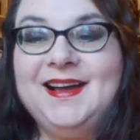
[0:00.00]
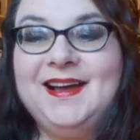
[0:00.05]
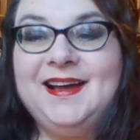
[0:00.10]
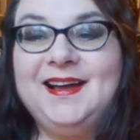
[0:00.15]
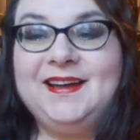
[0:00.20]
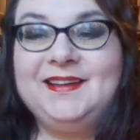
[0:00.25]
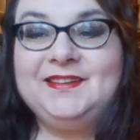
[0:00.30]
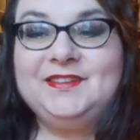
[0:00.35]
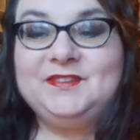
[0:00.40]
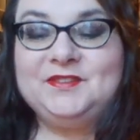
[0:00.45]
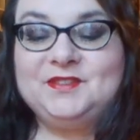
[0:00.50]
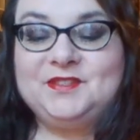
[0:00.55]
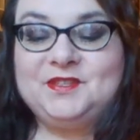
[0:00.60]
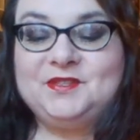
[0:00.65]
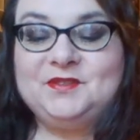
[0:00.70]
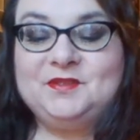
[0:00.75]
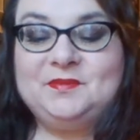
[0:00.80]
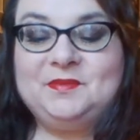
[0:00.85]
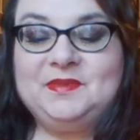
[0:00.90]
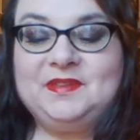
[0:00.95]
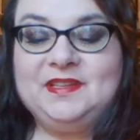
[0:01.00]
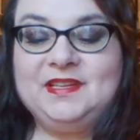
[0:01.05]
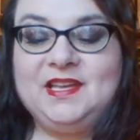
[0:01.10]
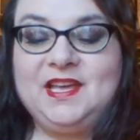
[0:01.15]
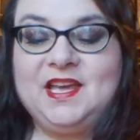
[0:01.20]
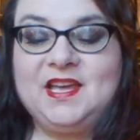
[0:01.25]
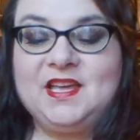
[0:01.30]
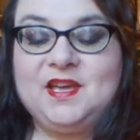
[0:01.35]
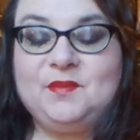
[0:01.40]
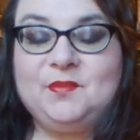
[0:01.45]
Hi YouTube,
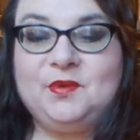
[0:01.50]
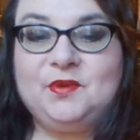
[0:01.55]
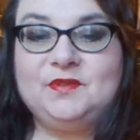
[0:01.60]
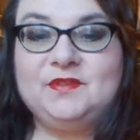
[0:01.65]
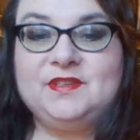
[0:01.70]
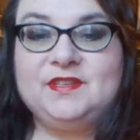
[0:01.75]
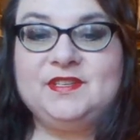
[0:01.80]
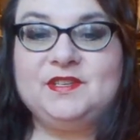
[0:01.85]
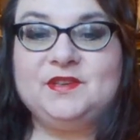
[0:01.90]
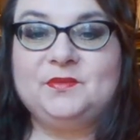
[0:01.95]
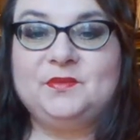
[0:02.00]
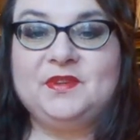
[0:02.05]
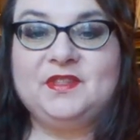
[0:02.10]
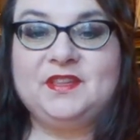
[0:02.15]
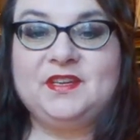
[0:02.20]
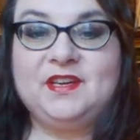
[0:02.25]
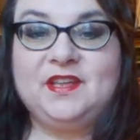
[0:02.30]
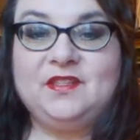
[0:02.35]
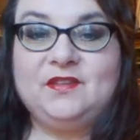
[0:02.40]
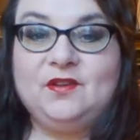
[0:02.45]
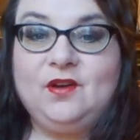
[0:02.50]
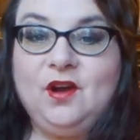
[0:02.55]
KK Byrnes here with another